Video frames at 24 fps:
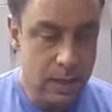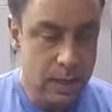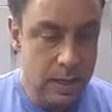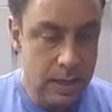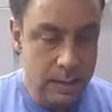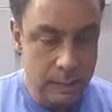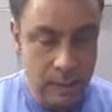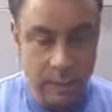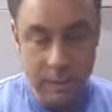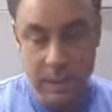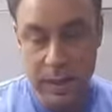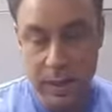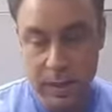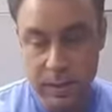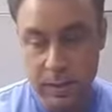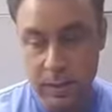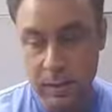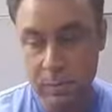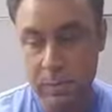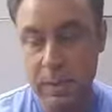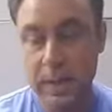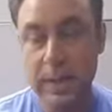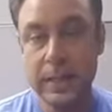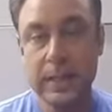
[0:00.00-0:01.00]
remember this to the
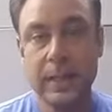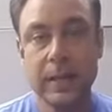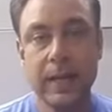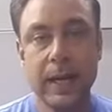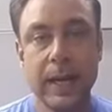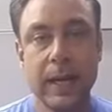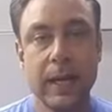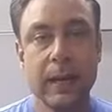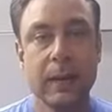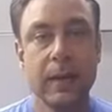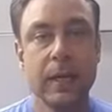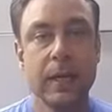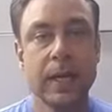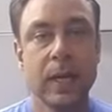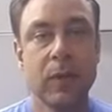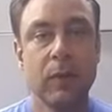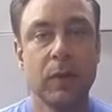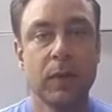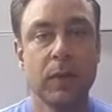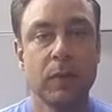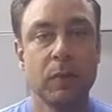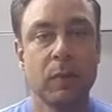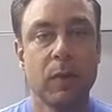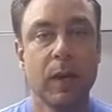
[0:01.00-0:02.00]
present day, there
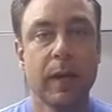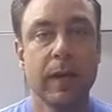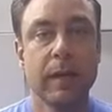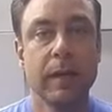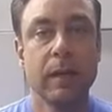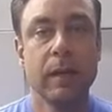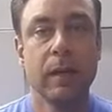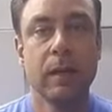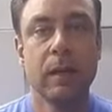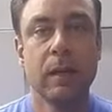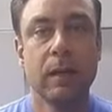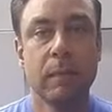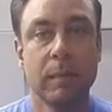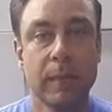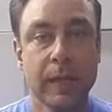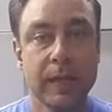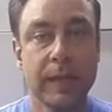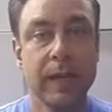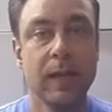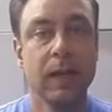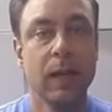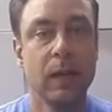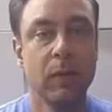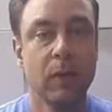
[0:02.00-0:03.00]
was one
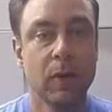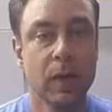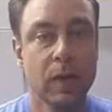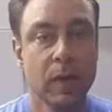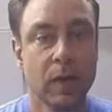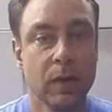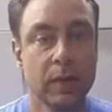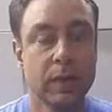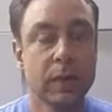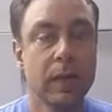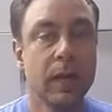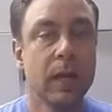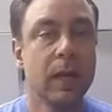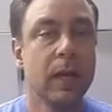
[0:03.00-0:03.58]
particular workout